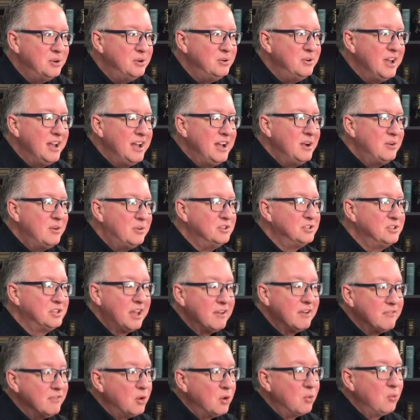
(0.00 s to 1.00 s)
who
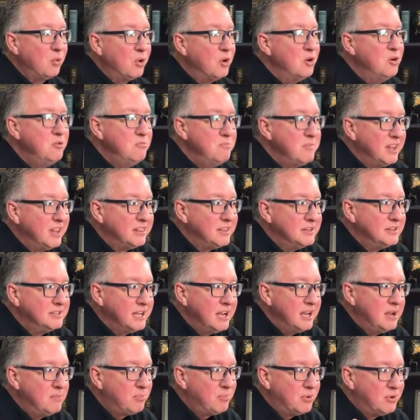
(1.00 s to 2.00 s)
was given a room at
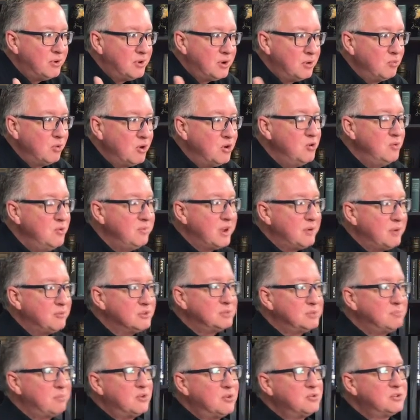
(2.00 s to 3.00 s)
the temple, a room
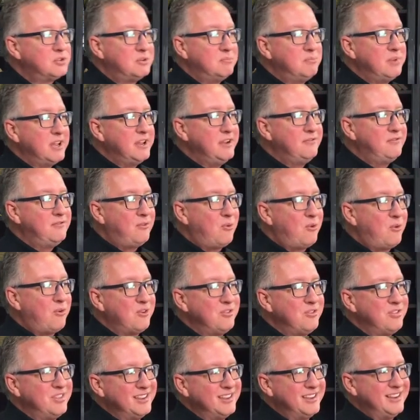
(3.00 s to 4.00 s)
that was supposed to be
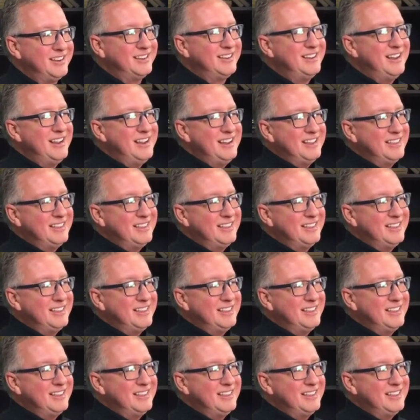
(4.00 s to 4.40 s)
for the,